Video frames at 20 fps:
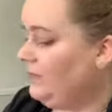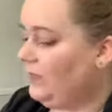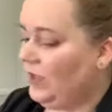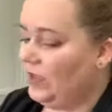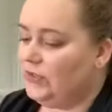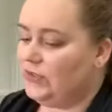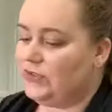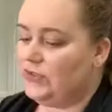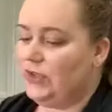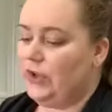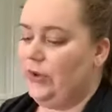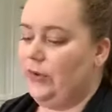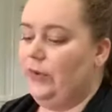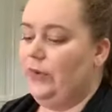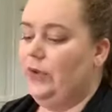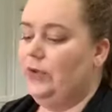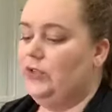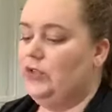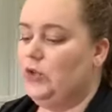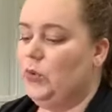So,
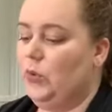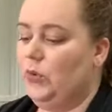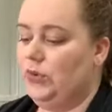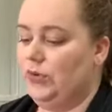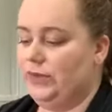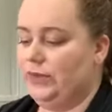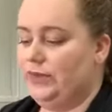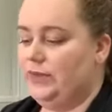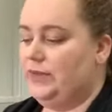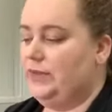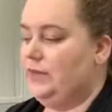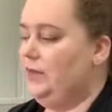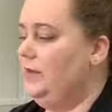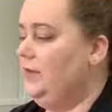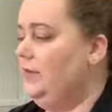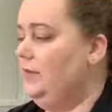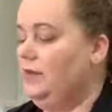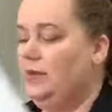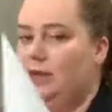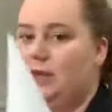tools,
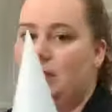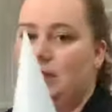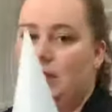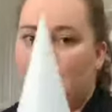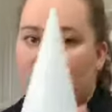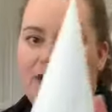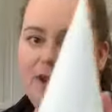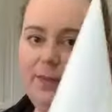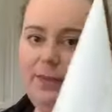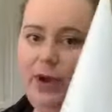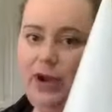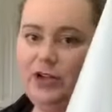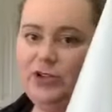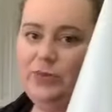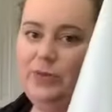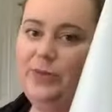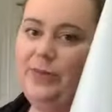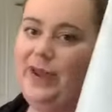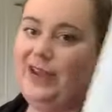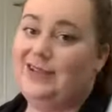
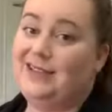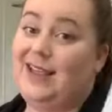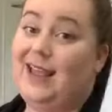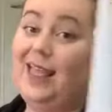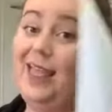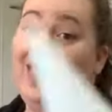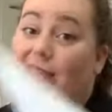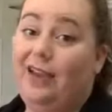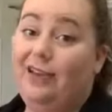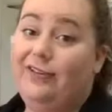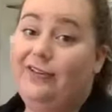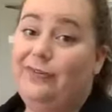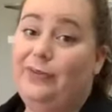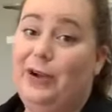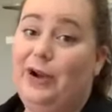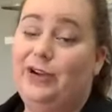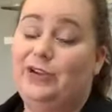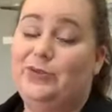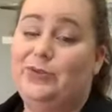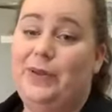parchment bags. I love
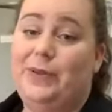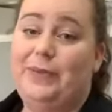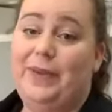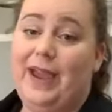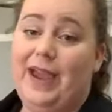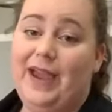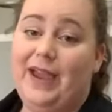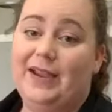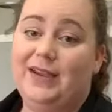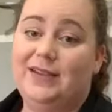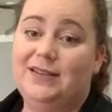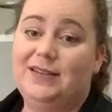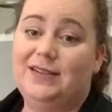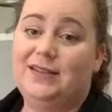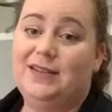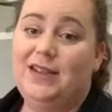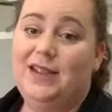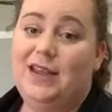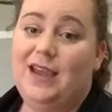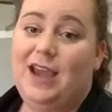parchment bags.
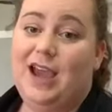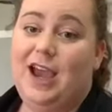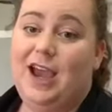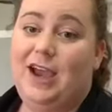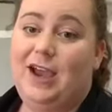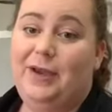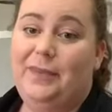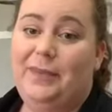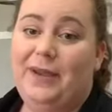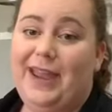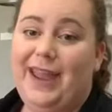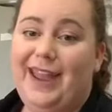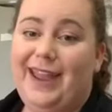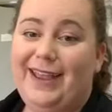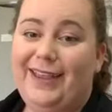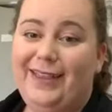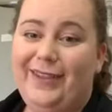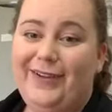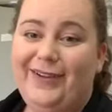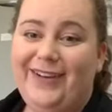Um, hey
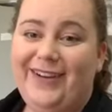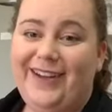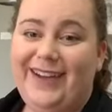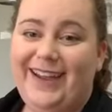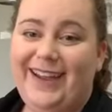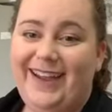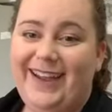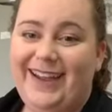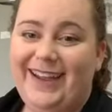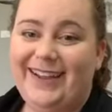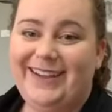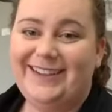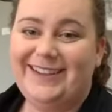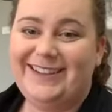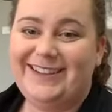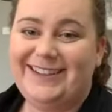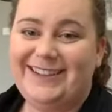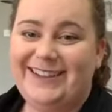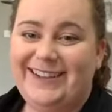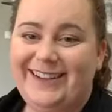Laura, good to
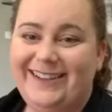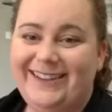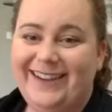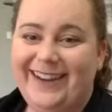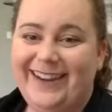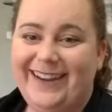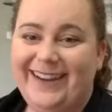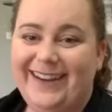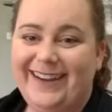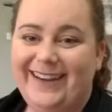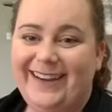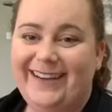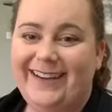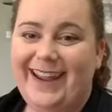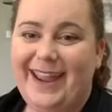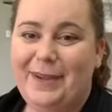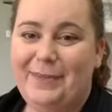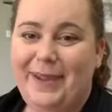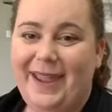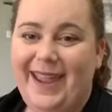see you here.
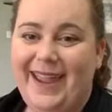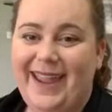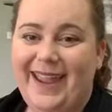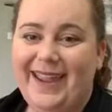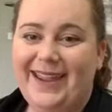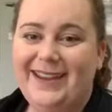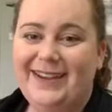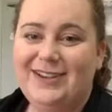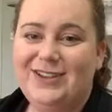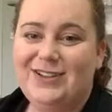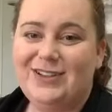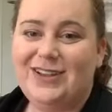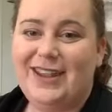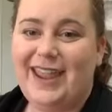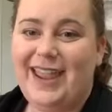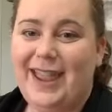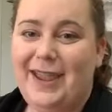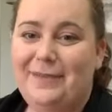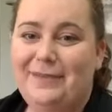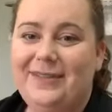Hey Paige, hey
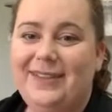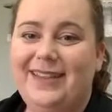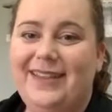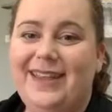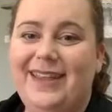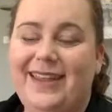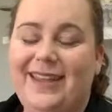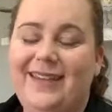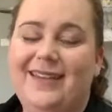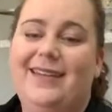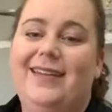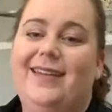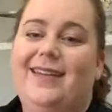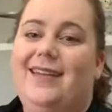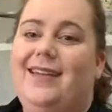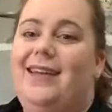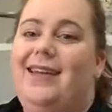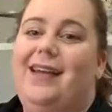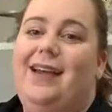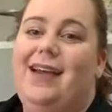Emily.
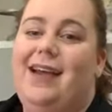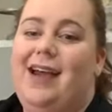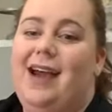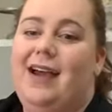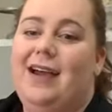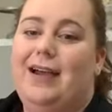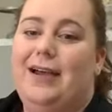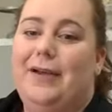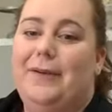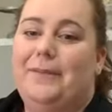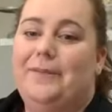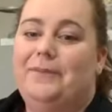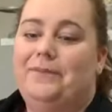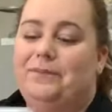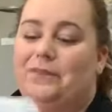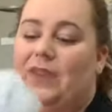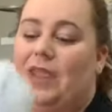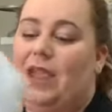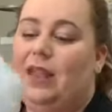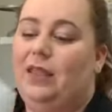Um,
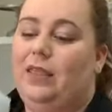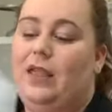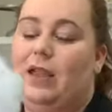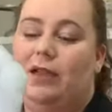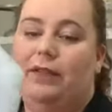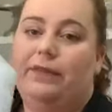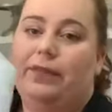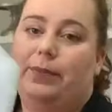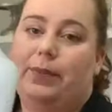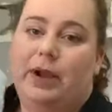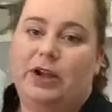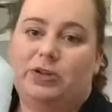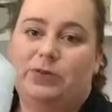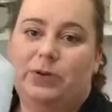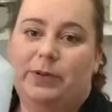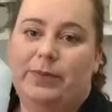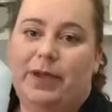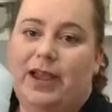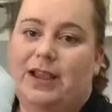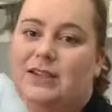I love the
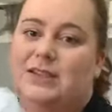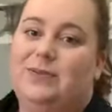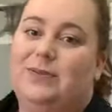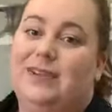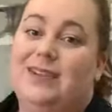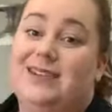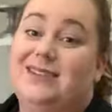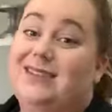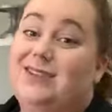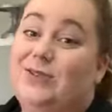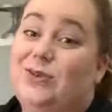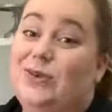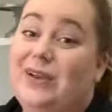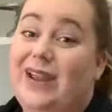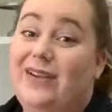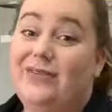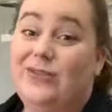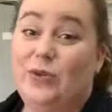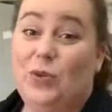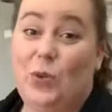parchment bags because I don't
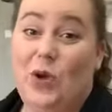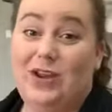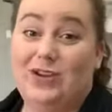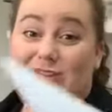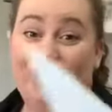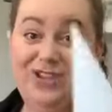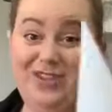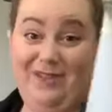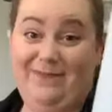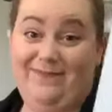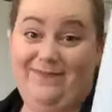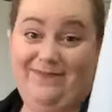have to wash them.